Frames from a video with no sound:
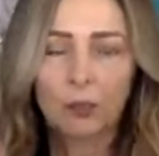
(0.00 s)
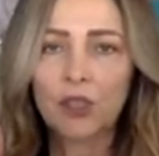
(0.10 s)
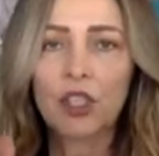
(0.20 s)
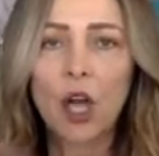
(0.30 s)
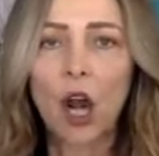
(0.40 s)

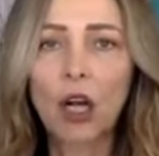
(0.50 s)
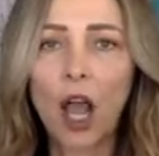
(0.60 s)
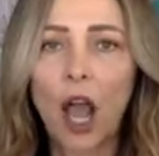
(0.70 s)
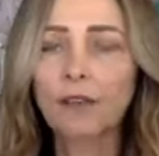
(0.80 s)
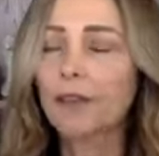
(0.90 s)
start
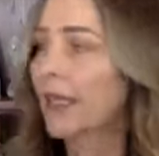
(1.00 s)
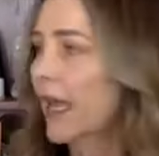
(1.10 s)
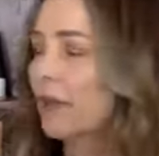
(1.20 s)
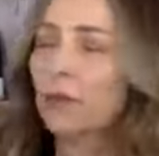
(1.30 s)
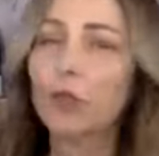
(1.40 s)
off
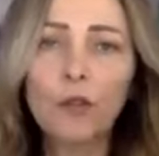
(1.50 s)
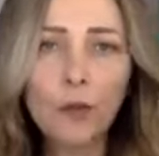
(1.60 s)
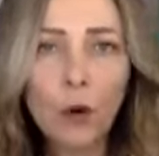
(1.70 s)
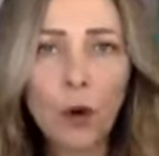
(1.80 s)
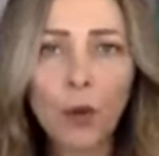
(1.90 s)
and move
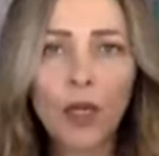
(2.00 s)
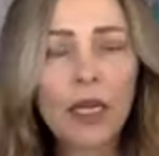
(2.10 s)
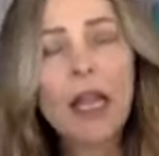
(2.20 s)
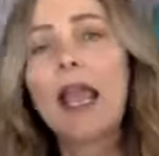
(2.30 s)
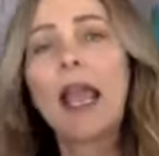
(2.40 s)
forward,